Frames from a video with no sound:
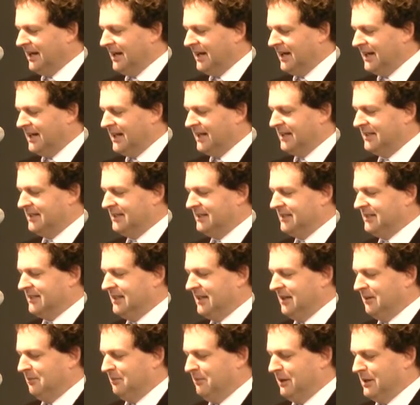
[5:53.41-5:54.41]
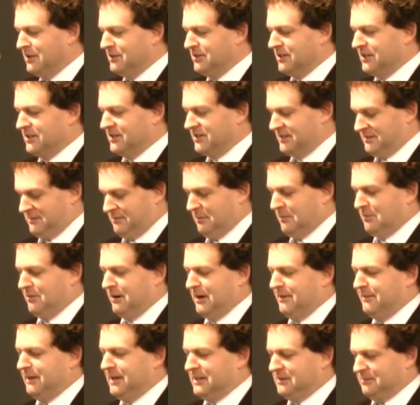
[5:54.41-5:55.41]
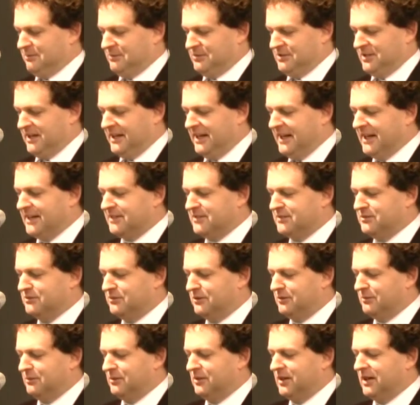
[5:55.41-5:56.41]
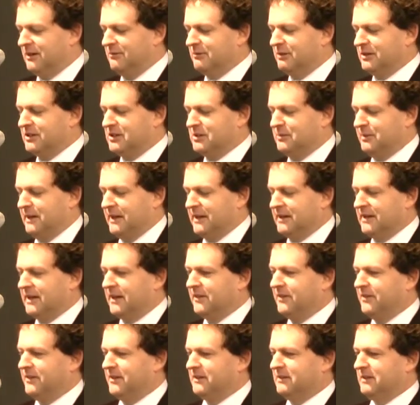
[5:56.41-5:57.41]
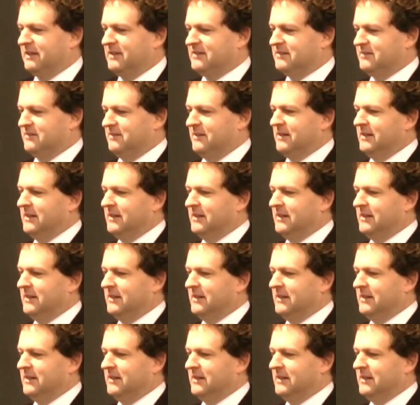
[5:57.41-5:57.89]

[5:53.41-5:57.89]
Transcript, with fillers: Uh, business will pretty much proceed as normal, I would expect, other than